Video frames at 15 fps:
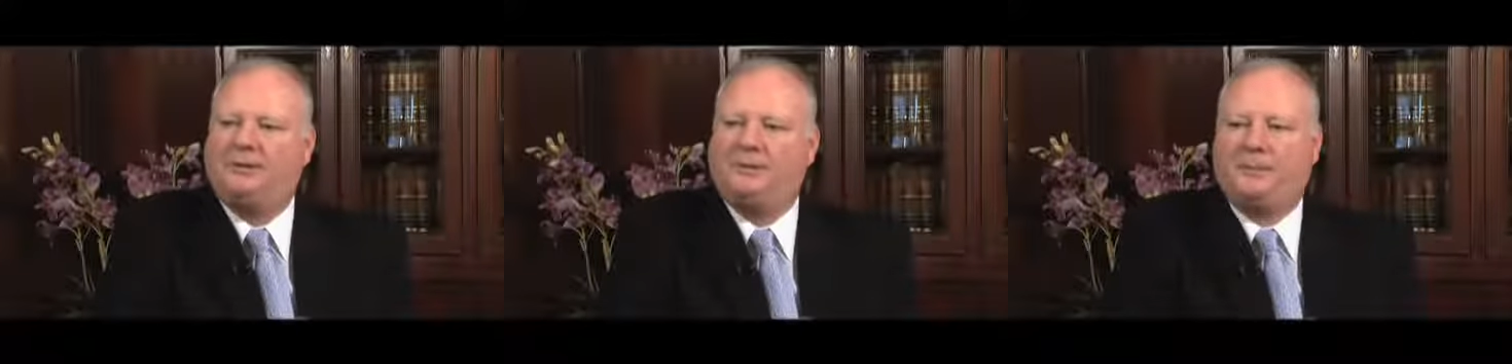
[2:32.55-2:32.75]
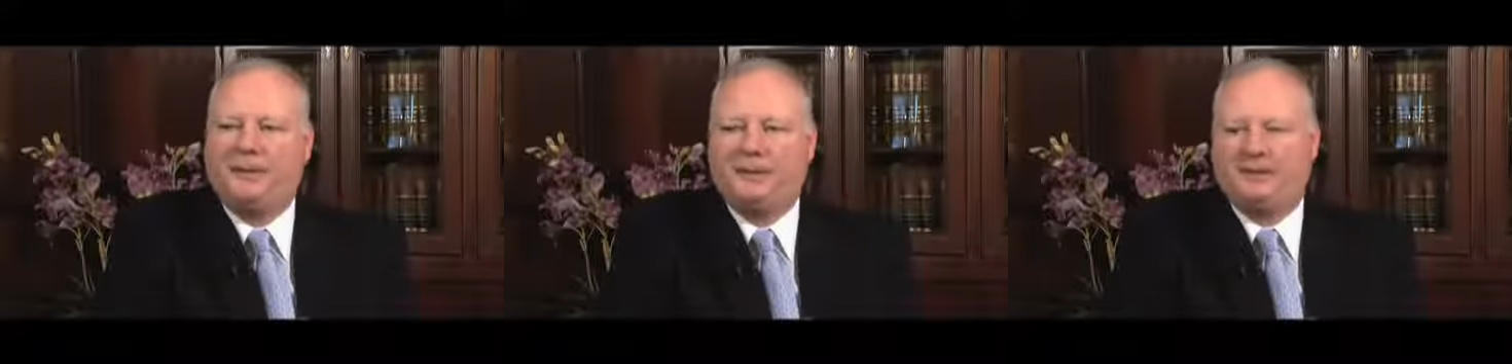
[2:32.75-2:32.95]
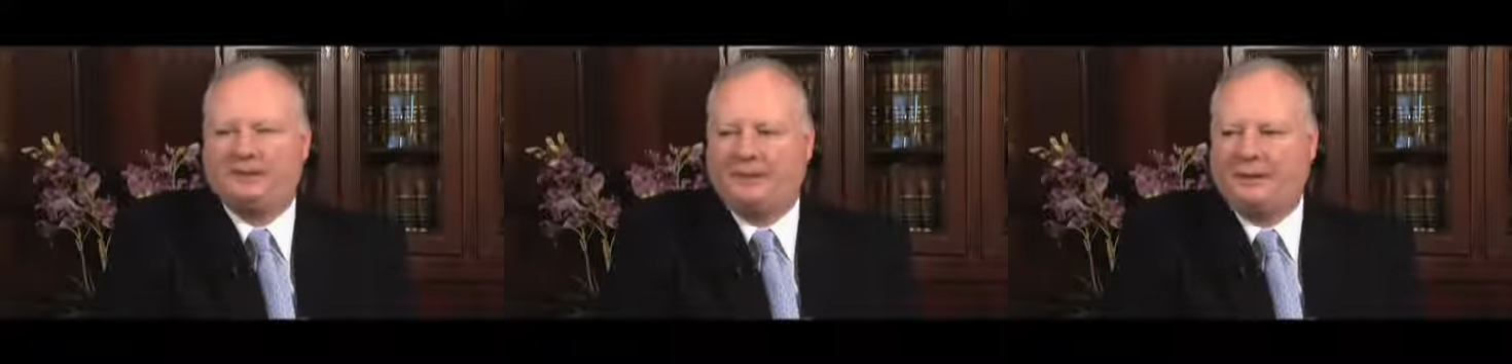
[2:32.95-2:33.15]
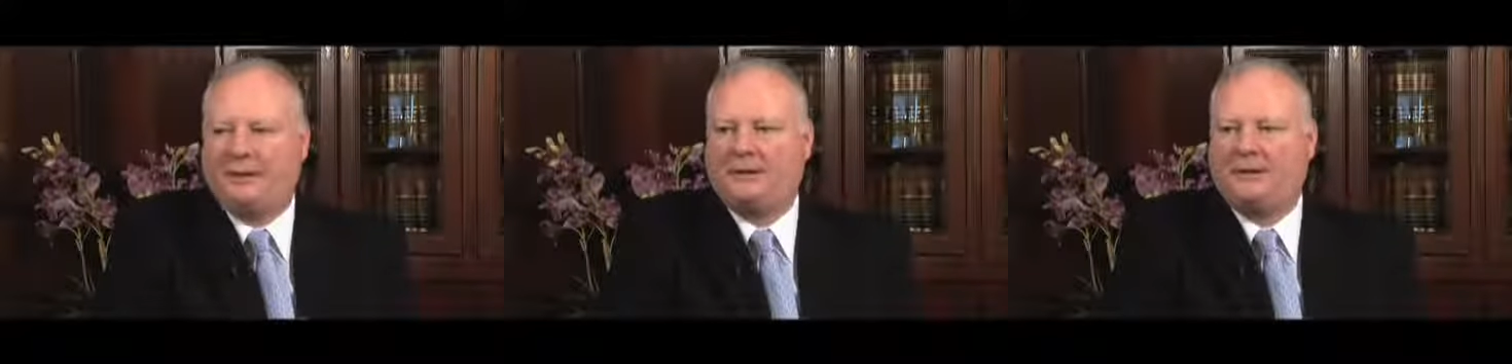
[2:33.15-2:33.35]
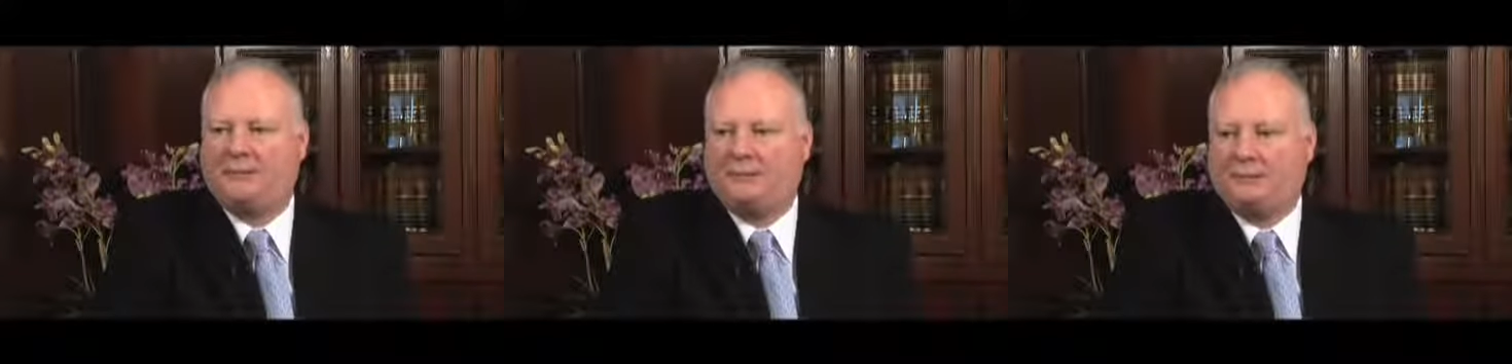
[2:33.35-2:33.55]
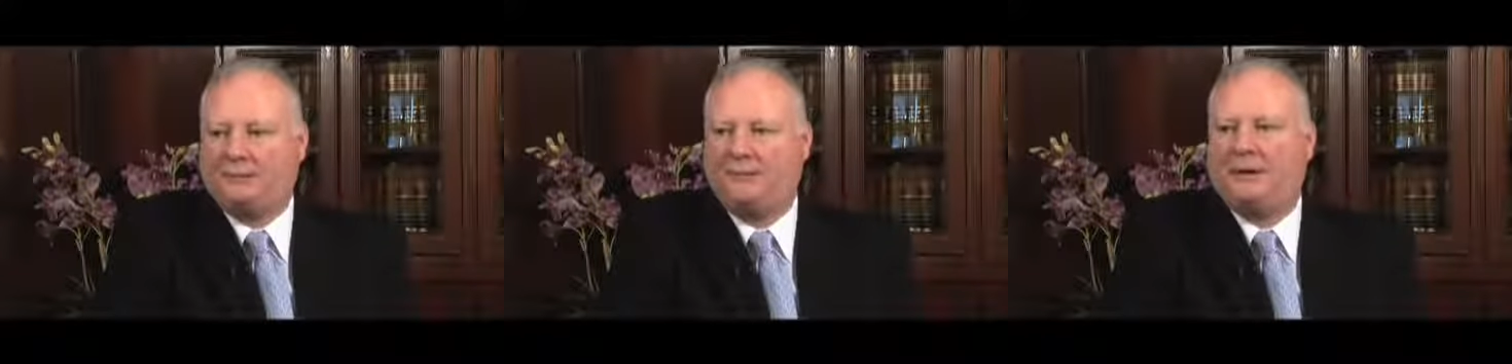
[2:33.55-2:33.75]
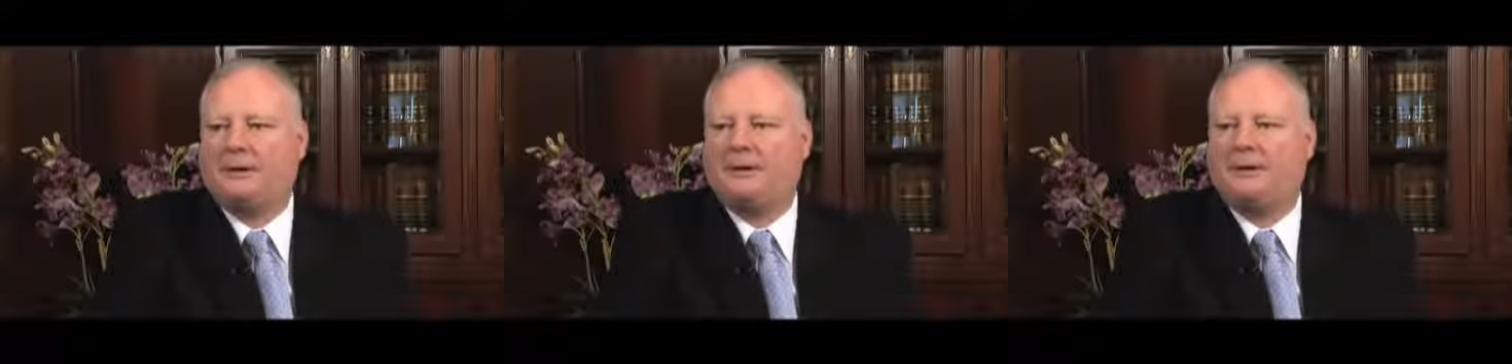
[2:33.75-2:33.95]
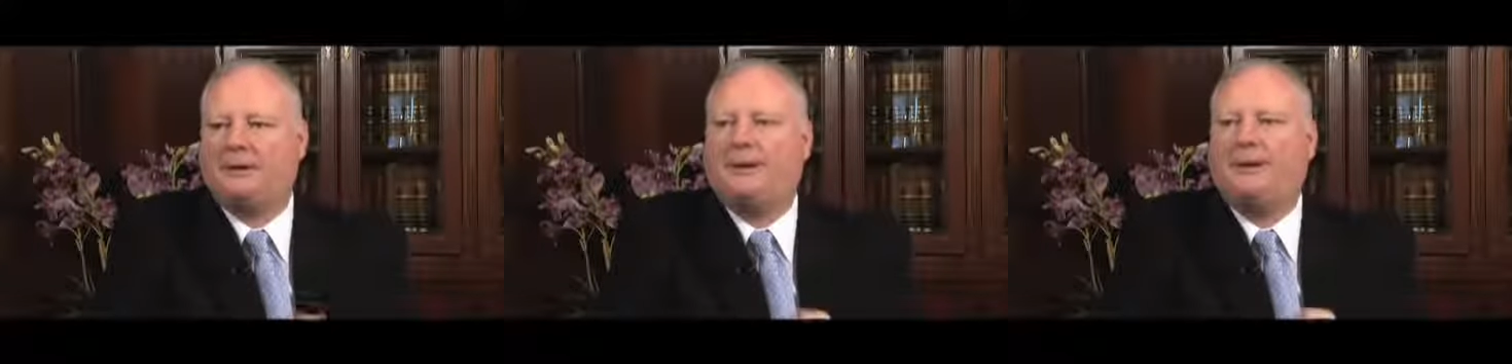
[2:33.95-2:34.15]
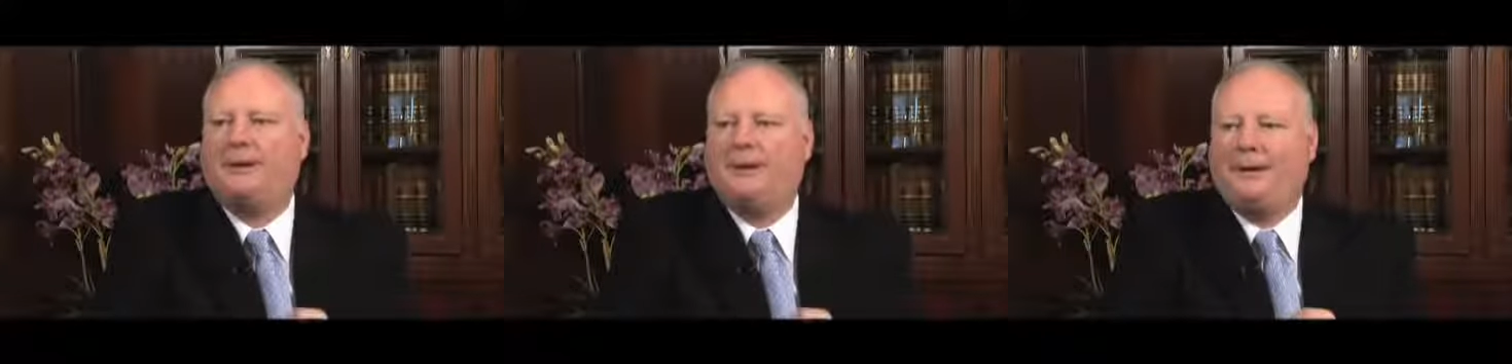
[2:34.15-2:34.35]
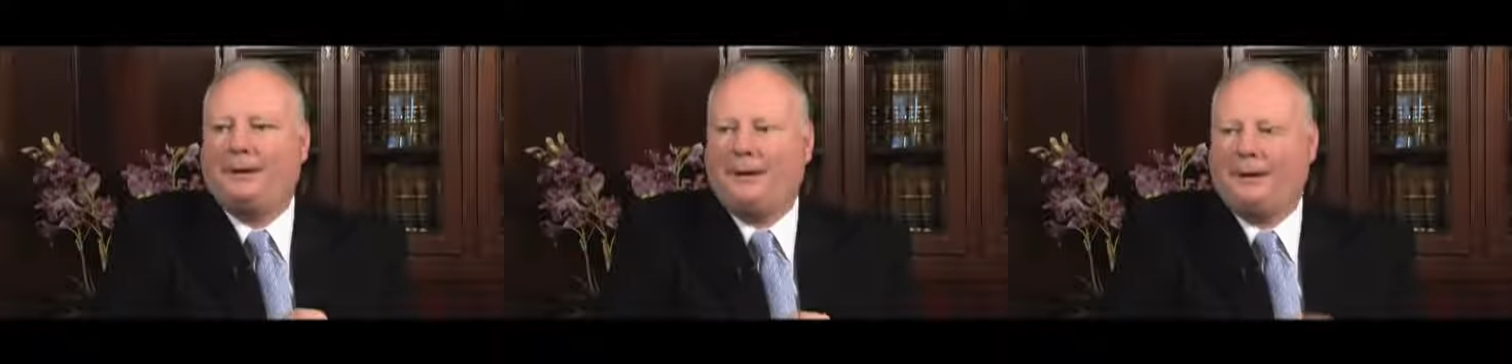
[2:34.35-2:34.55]
to pass it on to a director,
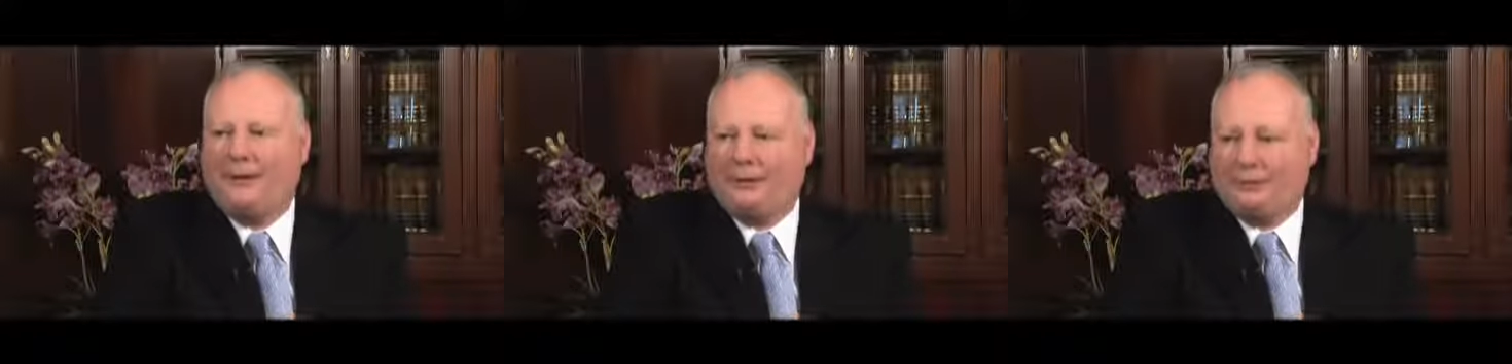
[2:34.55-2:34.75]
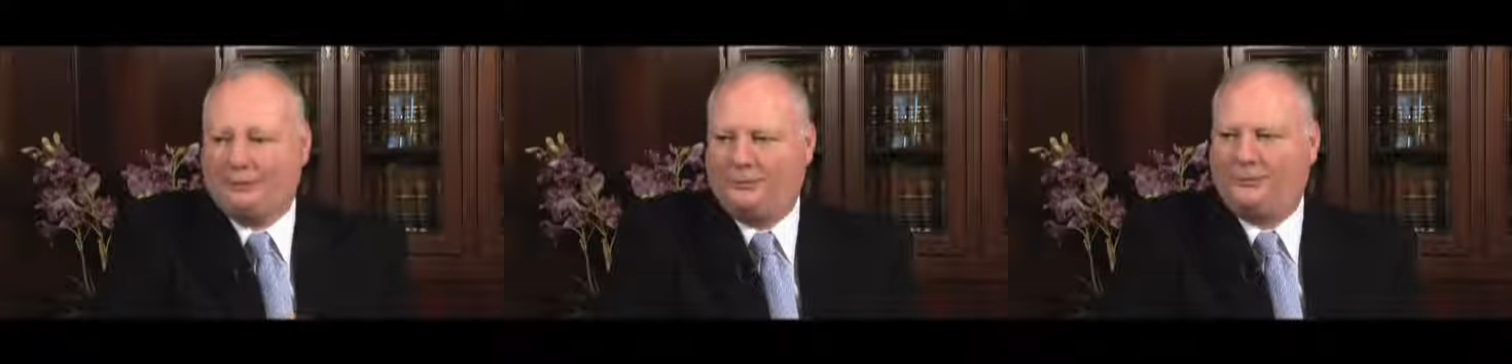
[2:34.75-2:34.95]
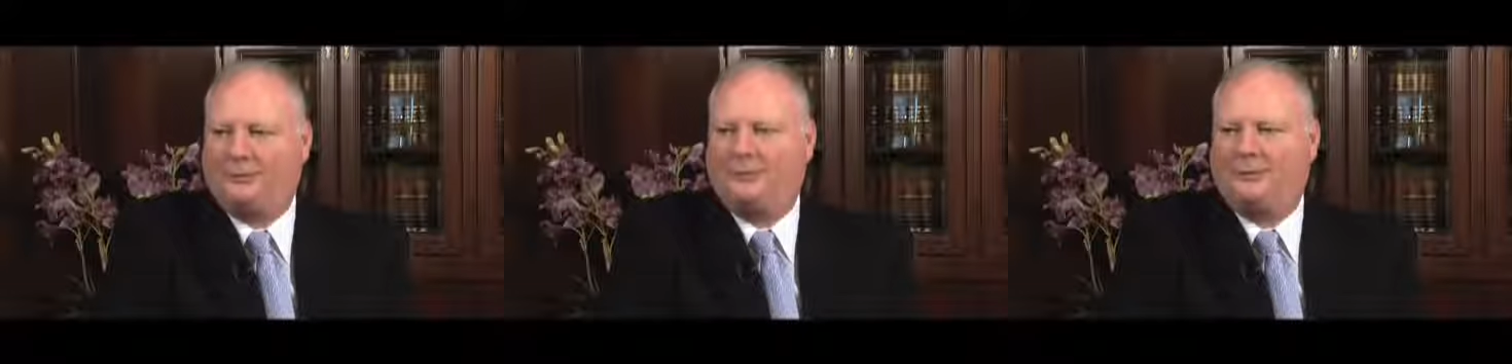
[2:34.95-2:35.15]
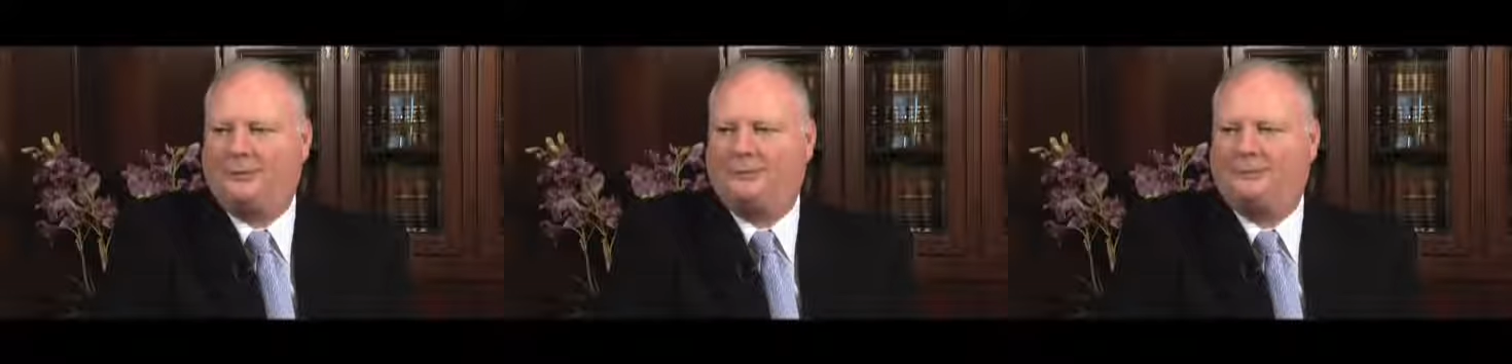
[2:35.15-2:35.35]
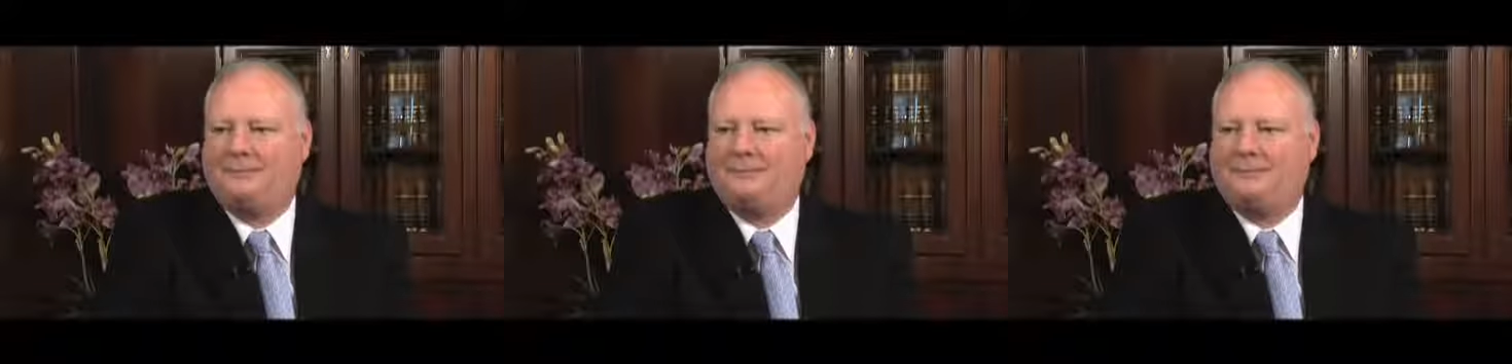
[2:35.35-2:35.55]
I'll do so.